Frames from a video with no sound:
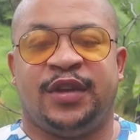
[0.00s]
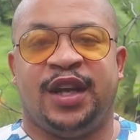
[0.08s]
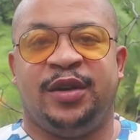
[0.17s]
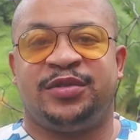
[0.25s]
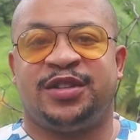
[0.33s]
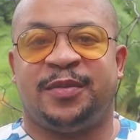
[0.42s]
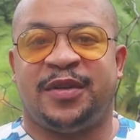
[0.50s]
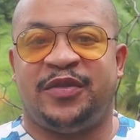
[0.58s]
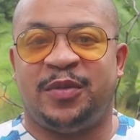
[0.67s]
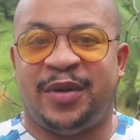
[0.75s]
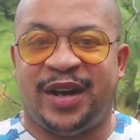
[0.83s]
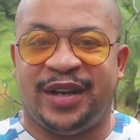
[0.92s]
Hey, what's up
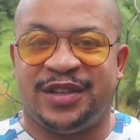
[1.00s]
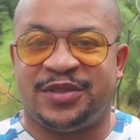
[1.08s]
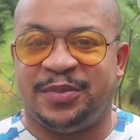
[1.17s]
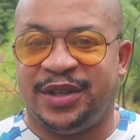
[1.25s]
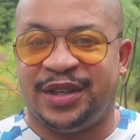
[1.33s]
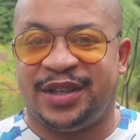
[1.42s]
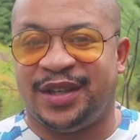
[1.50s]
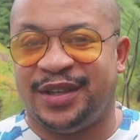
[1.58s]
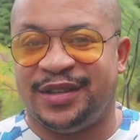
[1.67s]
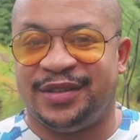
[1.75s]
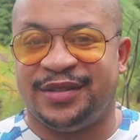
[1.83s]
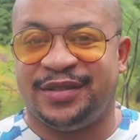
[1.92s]
everybody? It's me
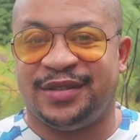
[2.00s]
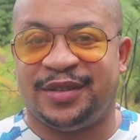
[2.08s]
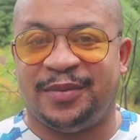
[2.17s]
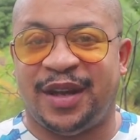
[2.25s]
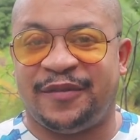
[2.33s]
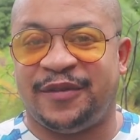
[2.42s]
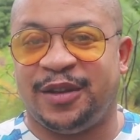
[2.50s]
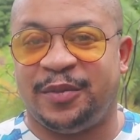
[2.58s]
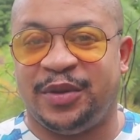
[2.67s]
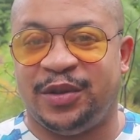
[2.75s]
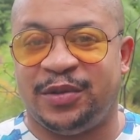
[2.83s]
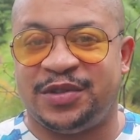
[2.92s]
again, the Black
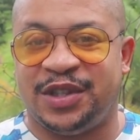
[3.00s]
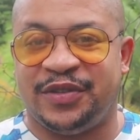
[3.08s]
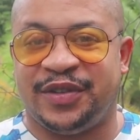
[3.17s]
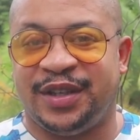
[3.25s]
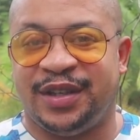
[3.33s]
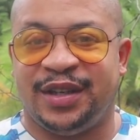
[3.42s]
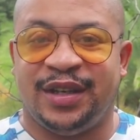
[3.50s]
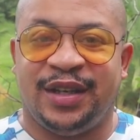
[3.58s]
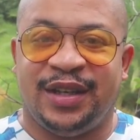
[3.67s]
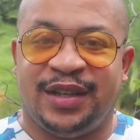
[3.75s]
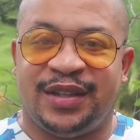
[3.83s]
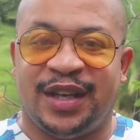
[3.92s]
Filipino TV.
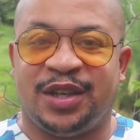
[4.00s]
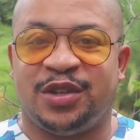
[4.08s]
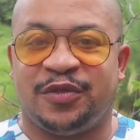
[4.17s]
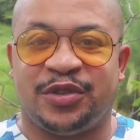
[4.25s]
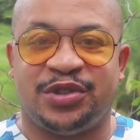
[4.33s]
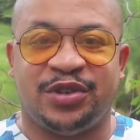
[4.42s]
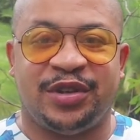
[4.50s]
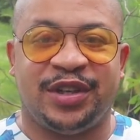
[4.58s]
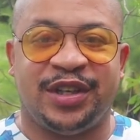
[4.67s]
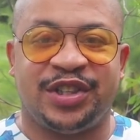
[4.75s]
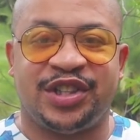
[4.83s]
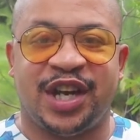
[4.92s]
Thank you for
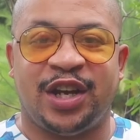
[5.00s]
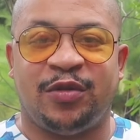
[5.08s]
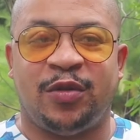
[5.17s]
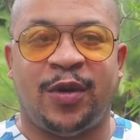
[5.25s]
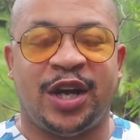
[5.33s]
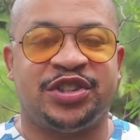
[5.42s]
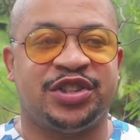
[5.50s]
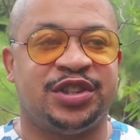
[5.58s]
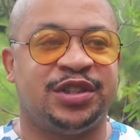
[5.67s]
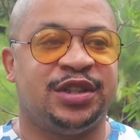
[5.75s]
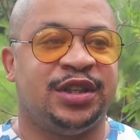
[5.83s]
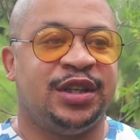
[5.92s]
joining the channel and
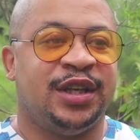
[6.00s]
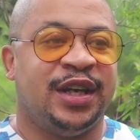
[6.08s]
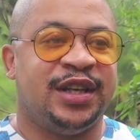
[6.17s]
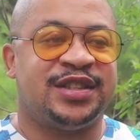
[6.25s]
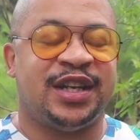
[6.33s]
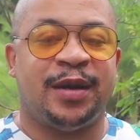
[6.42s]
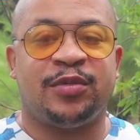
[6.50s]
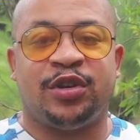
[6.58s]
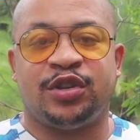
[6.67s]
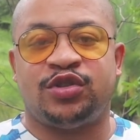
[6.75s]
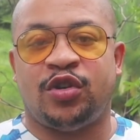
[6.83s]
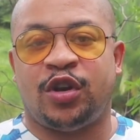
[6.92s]
watching. And today I'm
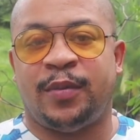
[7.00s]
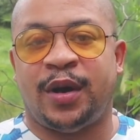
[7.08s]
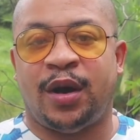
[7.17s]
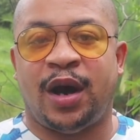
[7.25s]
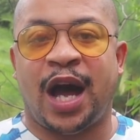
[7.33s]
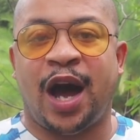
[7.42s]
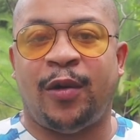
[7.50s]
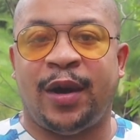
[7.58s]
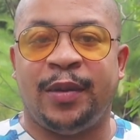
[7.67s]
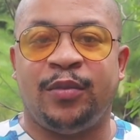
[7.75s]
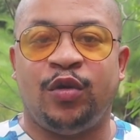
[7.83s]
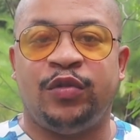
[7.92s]
going to talk about how
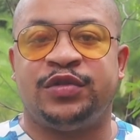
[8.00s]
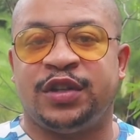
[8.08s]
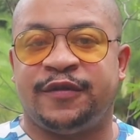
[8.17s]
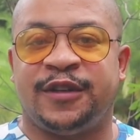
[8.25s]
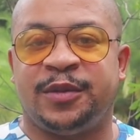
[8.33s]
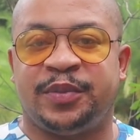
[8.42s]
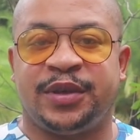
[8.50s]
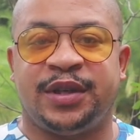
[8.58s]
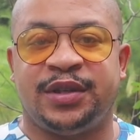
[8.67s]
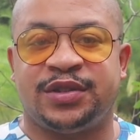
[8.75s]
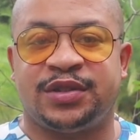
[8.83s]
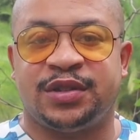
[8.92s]
I moved to the
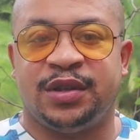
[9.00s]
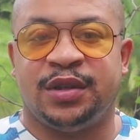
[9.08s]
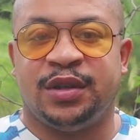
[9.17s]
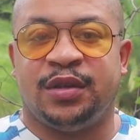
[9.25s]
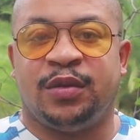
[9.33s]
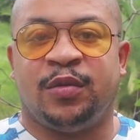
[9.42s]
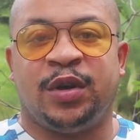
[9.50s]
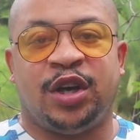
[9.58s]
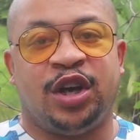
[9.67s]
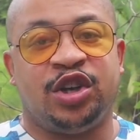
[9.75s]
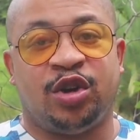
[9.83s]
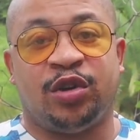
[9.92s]
Philippines with
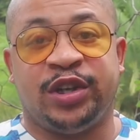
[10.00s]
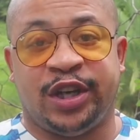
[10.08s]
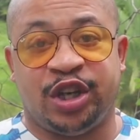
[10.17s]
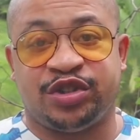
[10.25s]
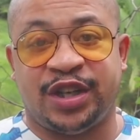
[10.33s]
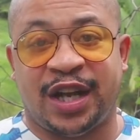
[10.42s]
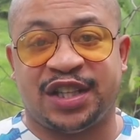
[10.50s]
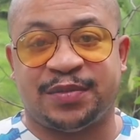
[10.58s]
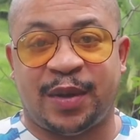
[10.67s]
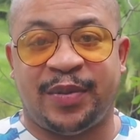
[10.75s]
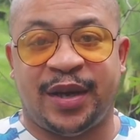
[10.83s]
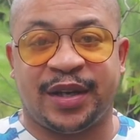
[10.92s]
only $100
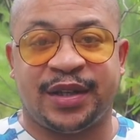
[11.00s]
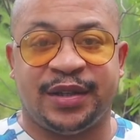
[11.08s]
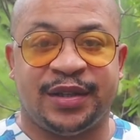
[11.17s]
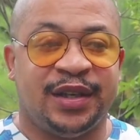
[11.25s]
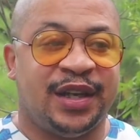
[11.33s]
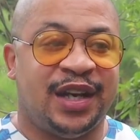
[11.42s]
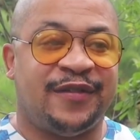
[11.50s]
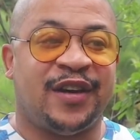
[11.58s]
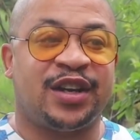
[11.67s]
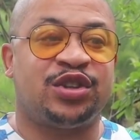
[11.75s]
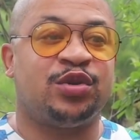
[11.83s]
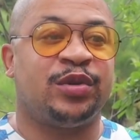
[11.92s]
in my pocket. And if
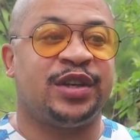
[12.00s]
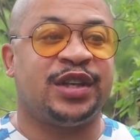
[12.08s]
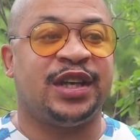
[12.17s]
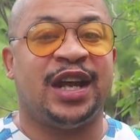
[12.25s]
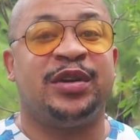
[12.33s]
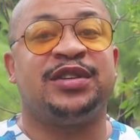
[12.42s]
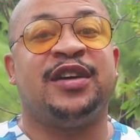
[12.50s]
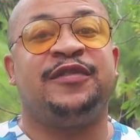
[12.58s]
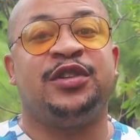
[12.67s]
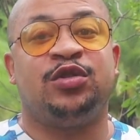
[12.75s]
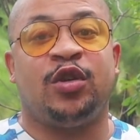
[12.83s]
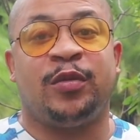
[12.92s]
I could do it again, I'll
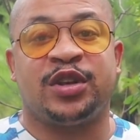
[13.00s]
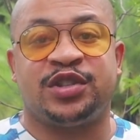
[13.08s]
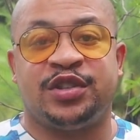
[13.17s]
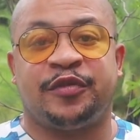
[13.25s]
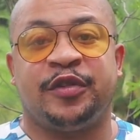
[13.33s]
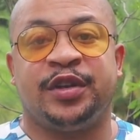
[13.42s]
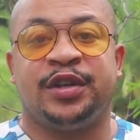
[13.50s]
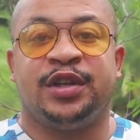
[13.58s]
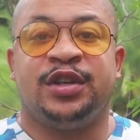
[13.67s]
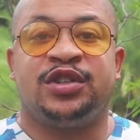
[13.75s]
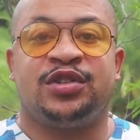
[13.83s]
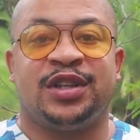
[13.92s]
definitely do it much different.
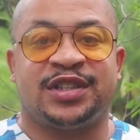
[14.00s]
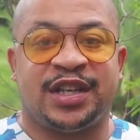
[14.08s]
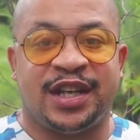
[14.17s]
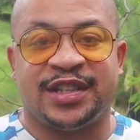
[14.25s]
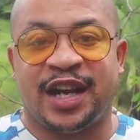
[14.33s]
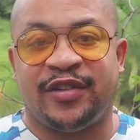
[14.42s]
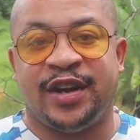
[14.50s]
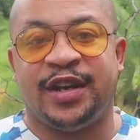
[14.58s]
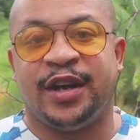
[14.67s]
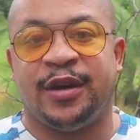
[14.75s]
So let's get into that right